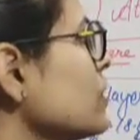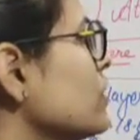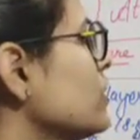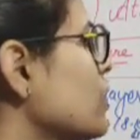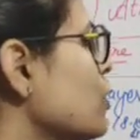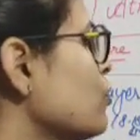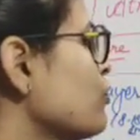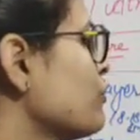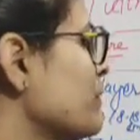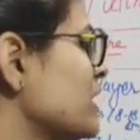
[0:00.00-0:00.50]

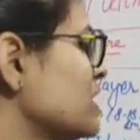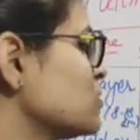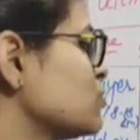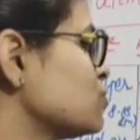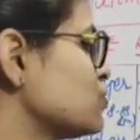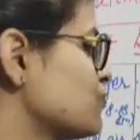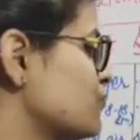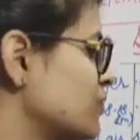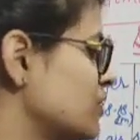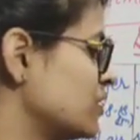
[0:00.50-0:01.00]
Now
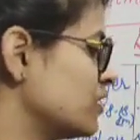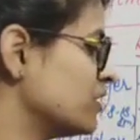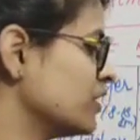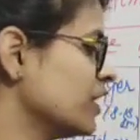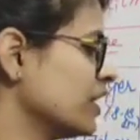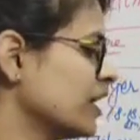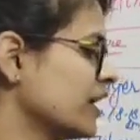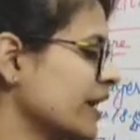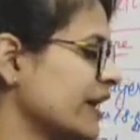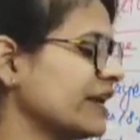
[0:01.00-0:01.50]
mesosphere,
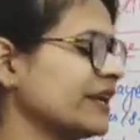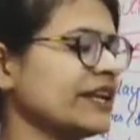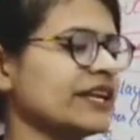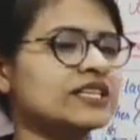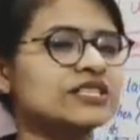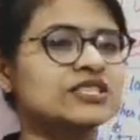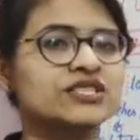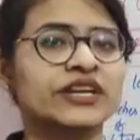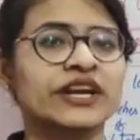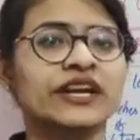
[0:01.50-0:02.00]
it
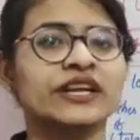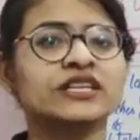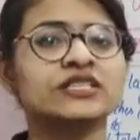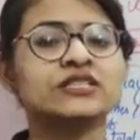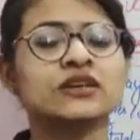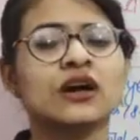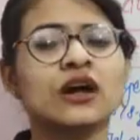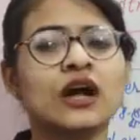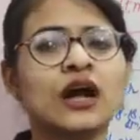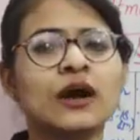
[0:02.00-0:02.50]
extends